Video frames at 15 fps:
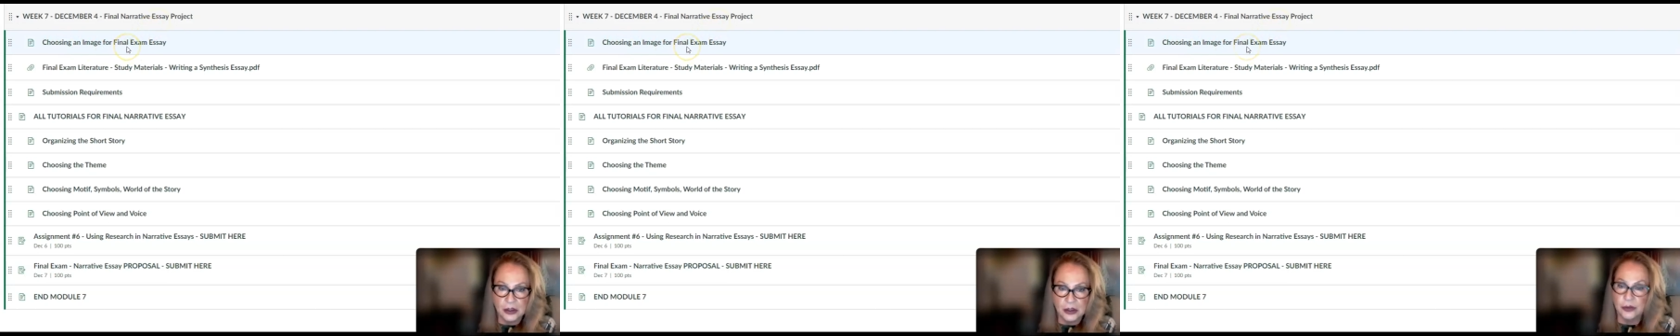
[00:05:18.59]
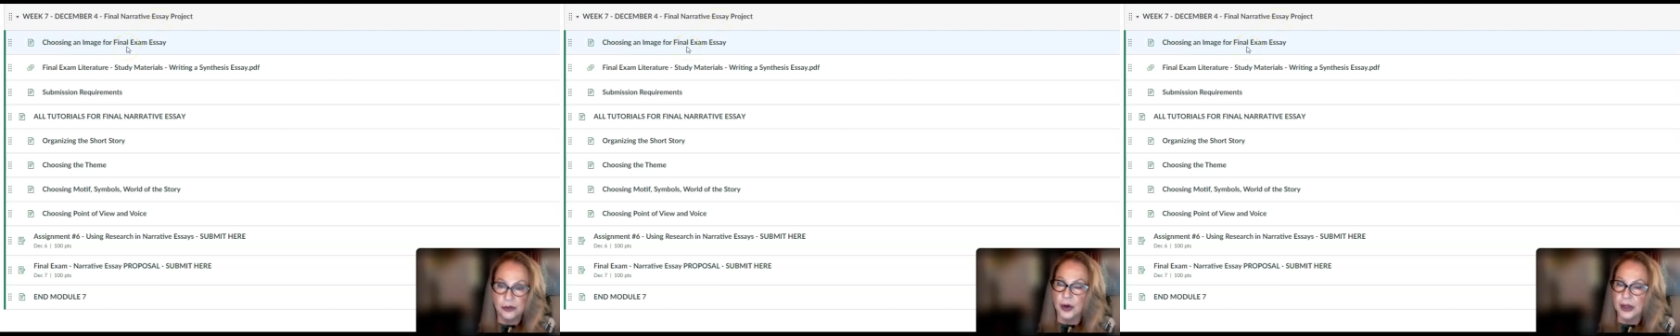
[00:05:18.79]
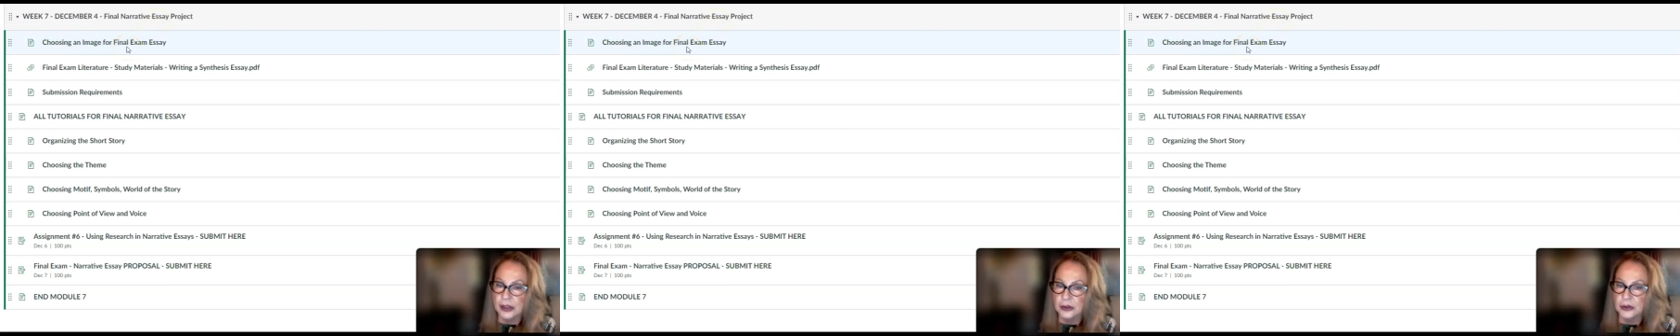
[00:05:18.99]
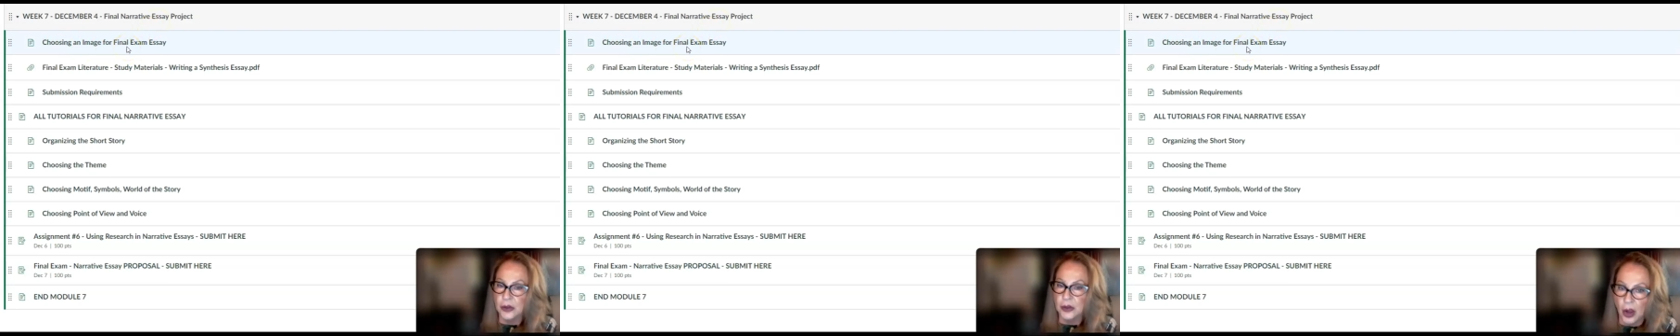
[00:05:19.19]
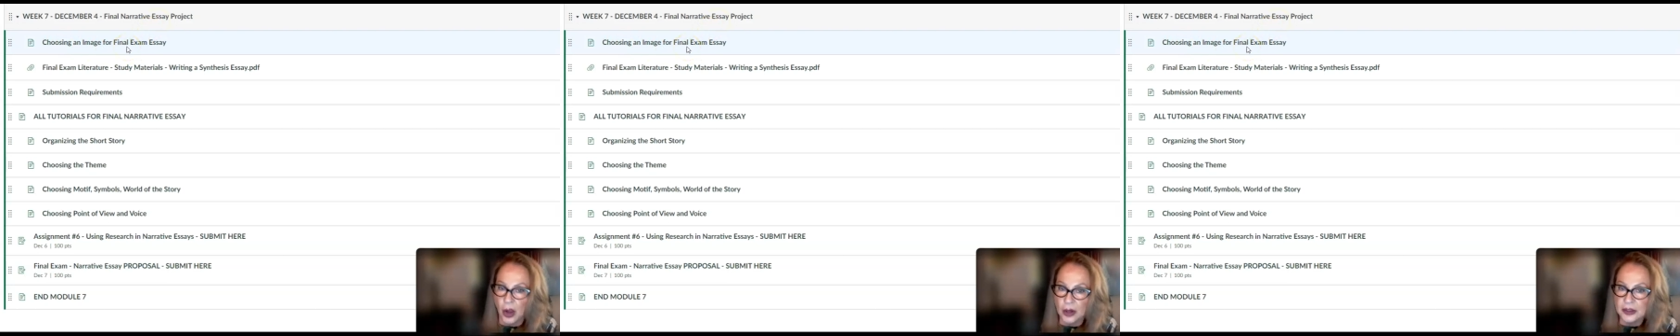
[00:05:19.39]
You've already
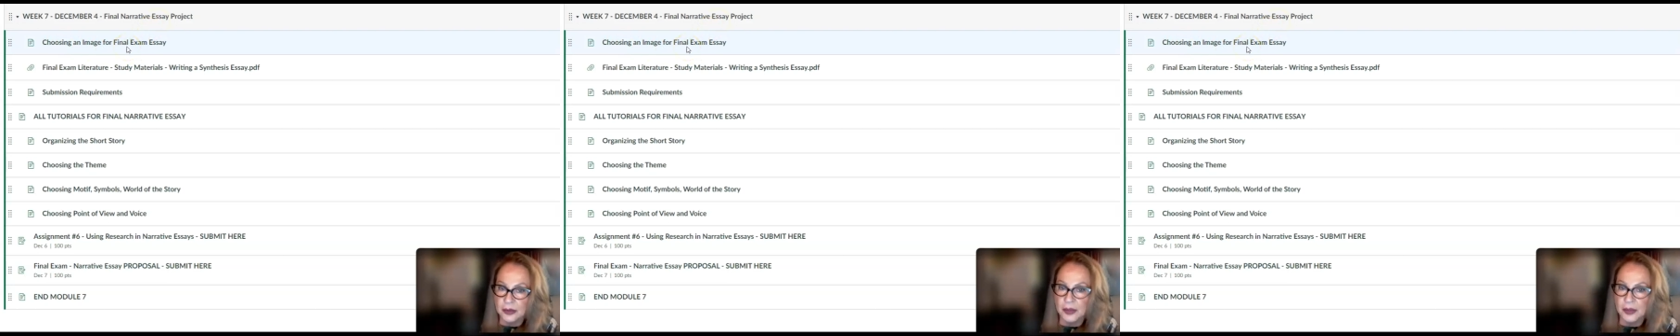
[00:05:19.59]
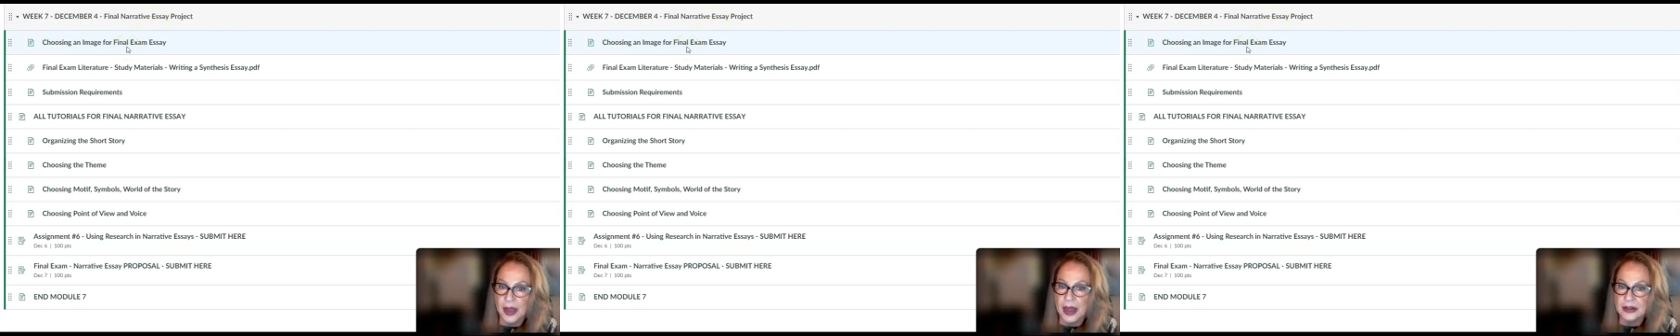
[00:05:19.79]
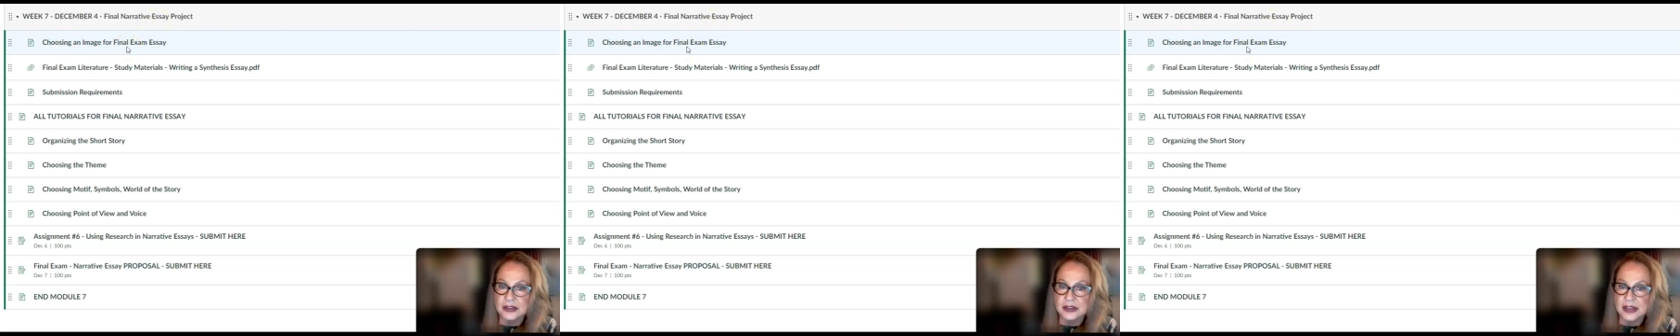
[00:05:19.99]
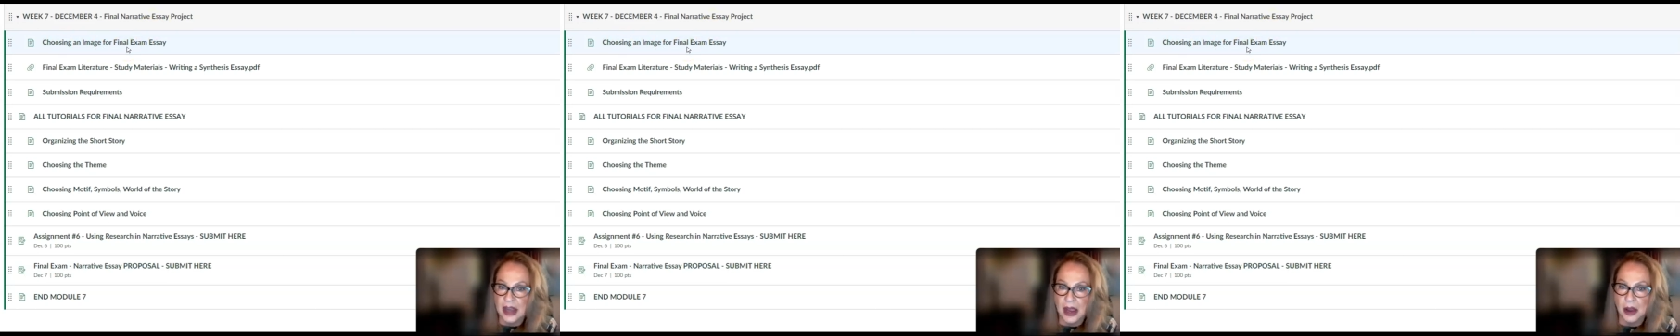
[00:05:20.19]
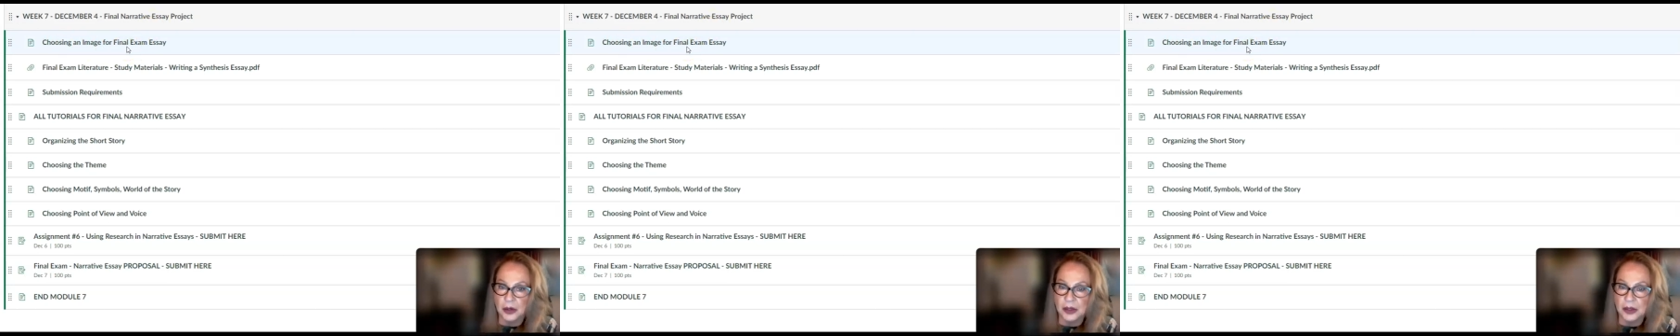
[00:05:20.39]
locked that
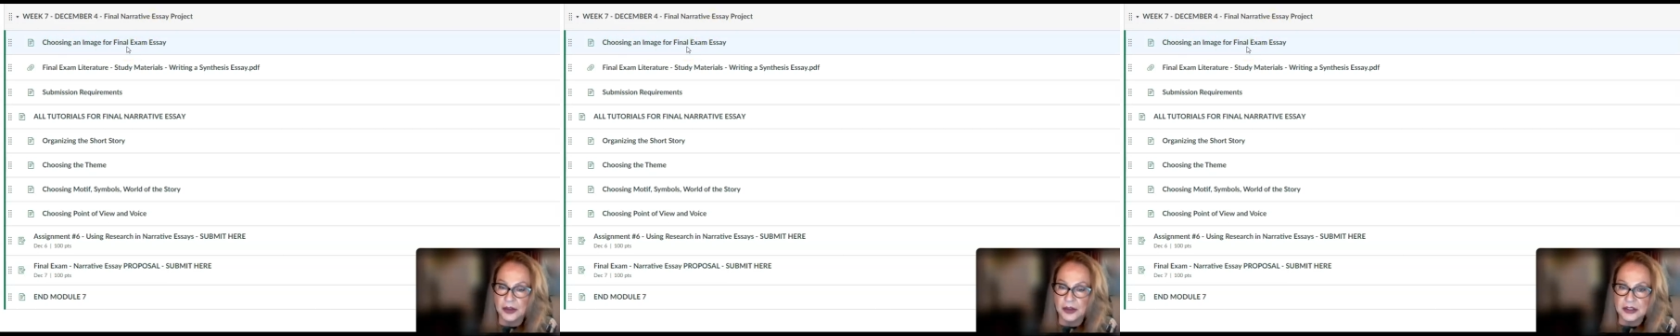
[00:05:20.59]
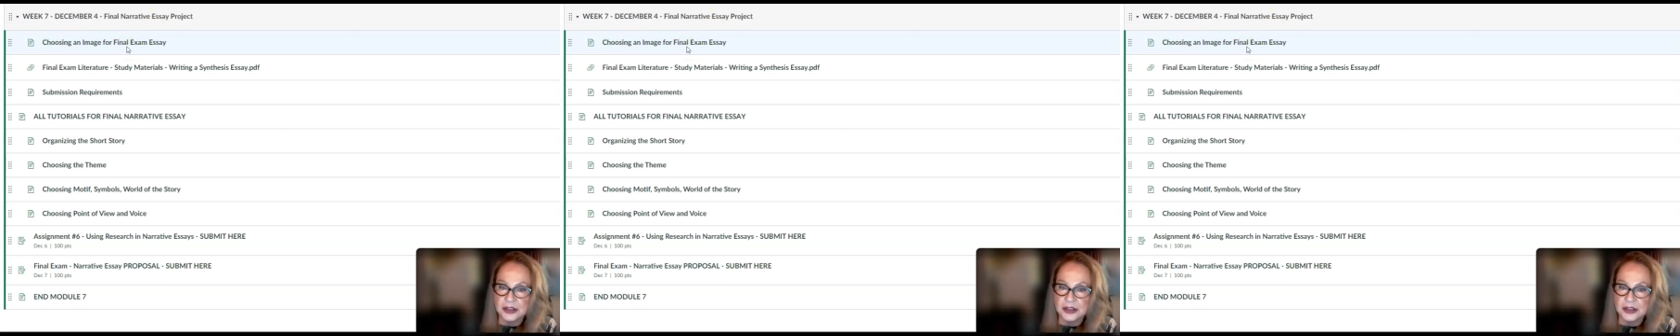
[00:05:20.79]
down in the